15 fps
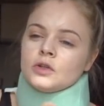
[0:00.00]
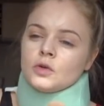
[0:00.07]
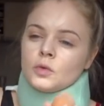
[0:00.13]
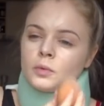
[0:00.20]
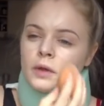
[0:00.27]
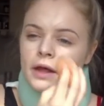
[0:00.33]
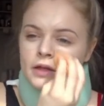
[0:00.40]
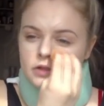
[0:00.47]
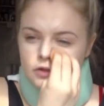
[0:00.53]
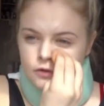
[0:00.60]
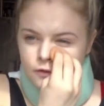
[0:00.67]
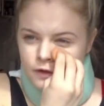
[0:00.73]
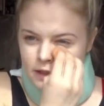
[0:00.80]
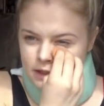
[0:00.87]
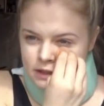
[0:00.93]
you blend your
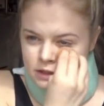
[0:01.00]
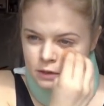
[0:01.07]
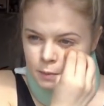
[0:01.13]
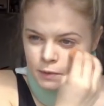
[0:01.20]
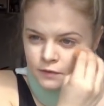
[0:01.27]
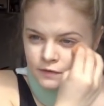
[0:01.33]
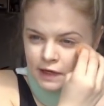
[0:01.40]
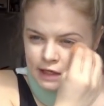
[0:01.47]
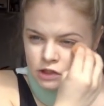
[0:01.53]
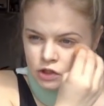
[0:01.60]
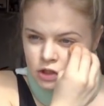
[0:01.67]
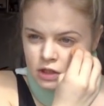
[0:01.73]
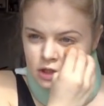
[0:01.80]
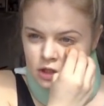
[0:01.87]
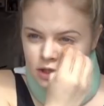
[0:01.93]
face to
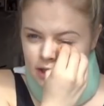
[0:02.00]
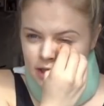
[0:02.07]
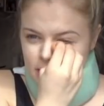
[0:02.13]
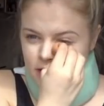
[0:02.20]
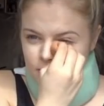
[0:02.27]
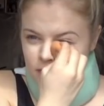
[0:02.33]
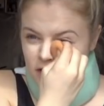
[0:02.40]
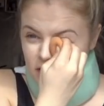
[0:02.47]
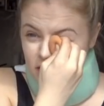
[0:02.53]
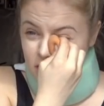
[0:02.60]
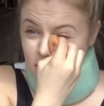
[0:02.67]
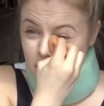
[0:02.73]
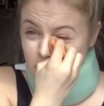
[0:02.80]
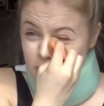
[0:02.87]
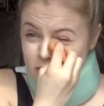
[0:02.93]
perfection, they're not even gonna
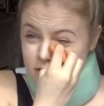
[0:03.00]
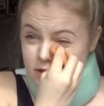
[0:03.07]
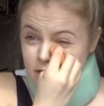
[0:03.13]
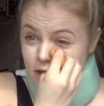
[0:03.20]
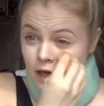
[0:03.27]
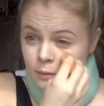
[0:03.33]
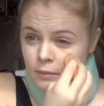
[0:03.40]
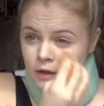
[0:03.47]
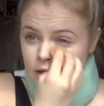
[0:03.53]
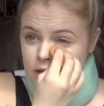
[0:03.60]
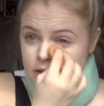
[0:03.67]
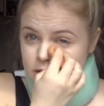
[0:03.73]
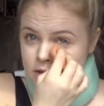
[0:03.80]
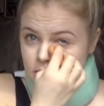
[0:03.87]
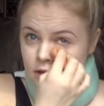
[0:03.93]
notice the neck
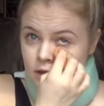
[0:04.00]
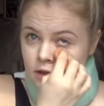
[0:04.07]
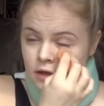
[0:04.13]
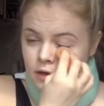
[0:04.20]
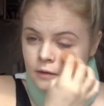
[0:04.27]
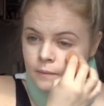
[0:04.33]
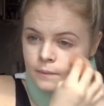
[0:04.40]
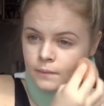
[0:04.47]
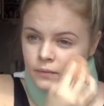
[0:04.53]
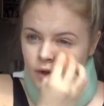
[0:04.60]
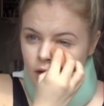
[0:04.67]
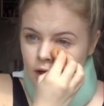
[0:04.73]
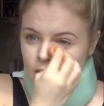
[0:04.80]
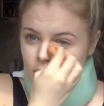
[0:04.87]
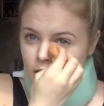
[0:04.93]
brace.
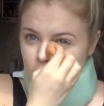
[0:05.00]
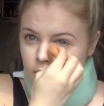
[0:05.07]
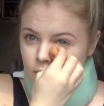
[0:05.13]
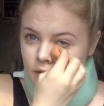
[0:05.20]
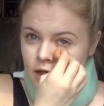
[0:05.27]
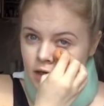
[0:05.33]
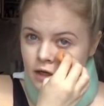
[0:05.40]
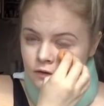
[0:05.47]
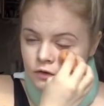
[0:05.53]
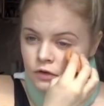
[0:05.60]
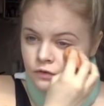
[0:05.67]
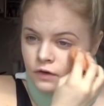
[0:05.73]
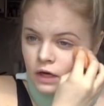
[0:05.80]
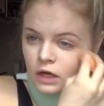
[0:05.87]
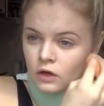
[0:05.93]
Um, and if
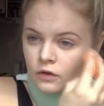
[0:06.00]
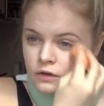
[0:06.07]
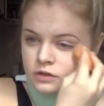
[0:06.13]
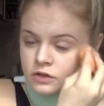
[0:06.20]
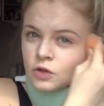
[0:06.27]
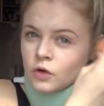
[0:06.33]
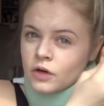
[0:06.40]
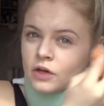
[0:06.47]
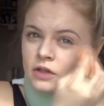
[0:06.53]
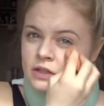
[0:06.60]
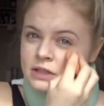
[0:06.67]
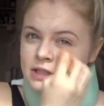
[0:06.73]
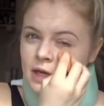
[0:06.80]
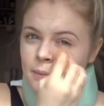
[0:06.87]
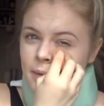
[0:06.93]
you follow this tutorial
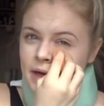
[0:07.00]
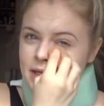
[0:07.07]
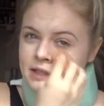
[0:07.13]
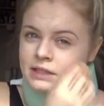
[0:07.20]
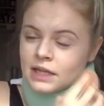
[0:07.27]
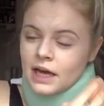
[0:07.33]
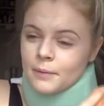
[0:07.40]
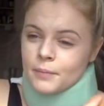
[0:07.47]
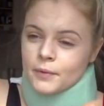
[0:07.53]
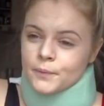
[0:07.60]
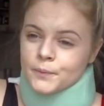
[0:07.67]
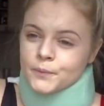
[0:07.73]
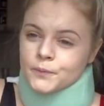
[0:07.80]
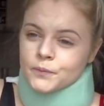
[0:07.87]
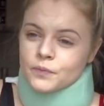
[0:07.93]
step by step,
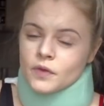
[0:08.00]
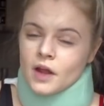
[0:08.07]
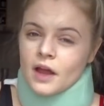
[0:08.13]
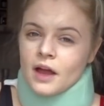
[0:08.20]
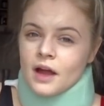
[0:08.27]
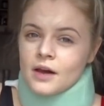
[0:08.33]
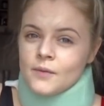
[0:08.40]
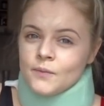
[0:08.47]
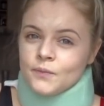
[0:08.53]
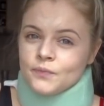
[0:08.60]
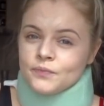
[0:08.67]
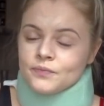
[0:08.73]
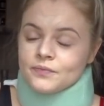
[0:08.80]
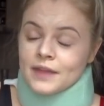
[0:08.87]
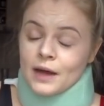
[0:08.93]

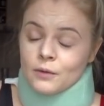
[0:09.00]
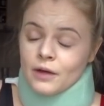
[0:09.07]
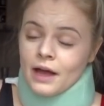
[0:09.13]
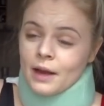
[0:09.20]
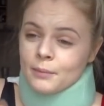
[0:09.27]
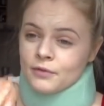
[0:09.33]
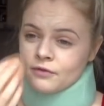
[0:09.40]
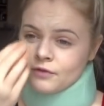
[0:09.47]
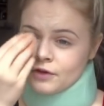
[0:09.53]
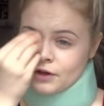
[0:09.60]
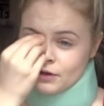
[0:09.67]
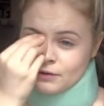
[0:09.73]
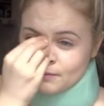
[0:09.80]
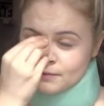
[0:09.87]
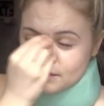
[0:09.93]
that will happen for
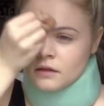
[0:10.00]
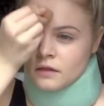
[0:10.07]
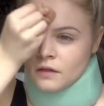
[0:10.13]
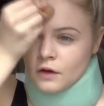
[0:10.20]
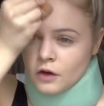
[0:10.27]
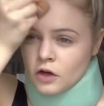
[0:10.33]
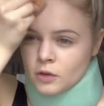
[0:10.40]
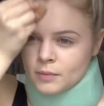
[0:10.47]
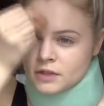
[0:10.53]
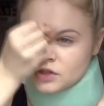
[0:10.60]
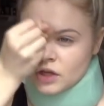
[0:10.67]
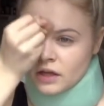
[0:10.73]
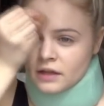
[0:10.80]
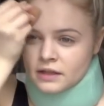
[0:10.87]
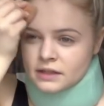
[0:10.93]
you. They're gonna be
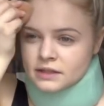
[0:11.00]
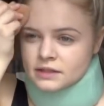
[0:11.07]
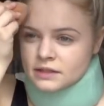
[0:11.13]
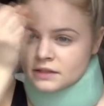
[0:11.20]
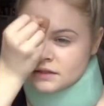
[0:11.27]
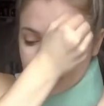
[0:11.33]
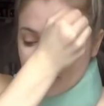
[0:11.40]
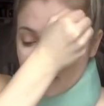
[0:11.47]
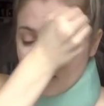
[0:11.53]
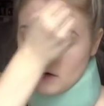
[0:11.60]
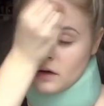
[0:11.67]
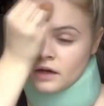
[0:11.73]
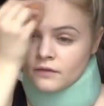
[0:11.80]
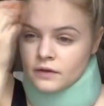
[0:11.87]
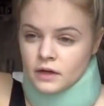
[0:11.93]
jealous. They
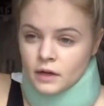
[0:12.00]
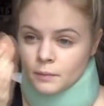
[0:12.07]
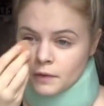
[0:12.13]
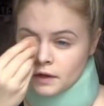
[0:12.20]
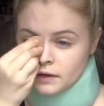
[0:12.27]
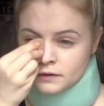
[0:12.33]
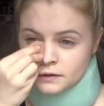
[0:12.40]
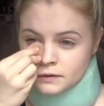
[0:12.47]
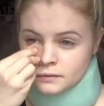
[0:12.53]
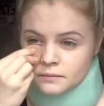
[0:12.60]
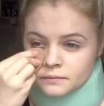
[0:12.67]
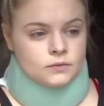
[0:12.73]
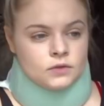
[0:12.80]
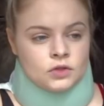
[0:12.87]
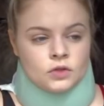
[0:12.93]
don't have a neck brace.
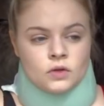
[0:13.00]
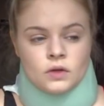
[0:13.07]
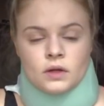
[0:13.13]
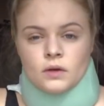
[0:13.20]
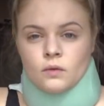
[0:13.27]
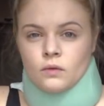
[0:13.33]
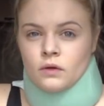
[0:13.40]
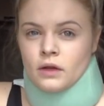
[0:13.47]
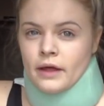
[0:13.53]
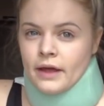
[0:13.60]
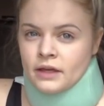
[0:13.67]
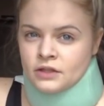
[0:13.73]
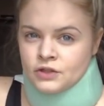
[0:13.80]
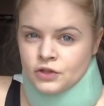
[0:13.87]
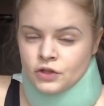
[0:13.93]
So
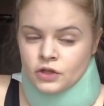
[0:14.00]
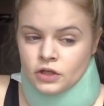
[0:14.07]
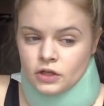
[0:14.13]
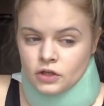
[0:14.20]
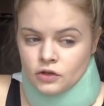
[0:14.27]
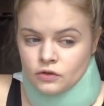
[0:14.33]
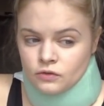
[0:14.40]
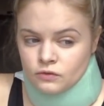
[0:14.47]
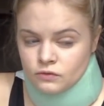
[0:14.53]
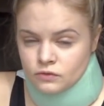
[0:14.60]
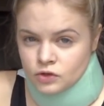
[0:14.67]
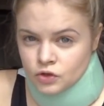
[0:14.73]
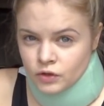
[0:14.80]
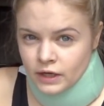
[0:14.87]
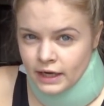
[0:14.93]
next you're gonna
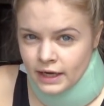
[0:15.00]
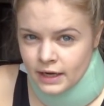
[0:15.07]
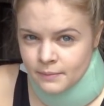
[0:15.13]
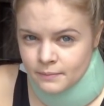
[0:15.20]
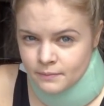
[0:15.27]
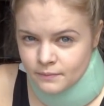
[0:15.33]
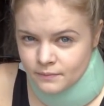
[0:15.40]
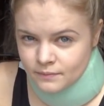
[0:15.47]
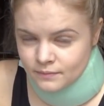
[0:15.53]
grab